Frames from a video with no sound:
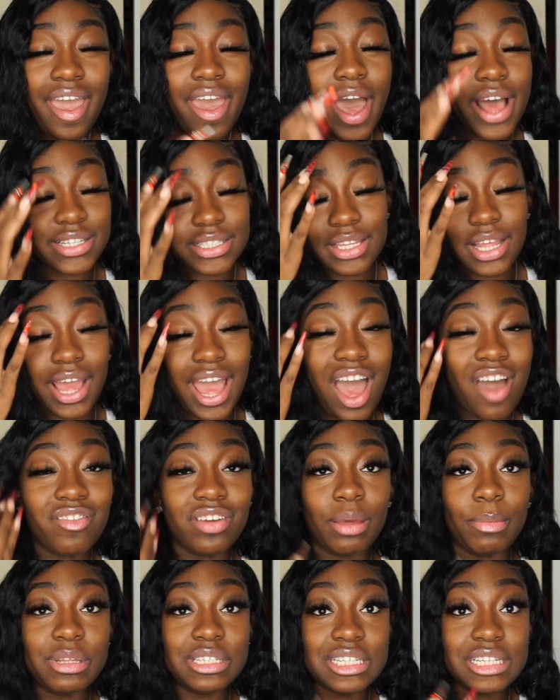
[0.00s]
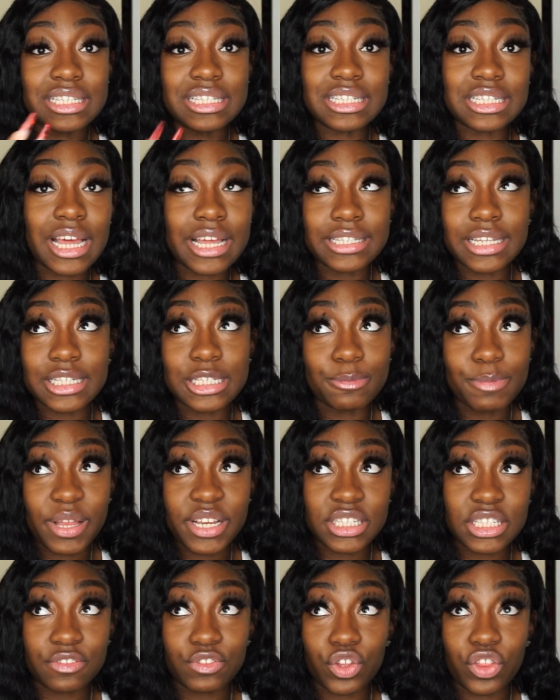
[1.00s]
As the thing, having a business is expensive,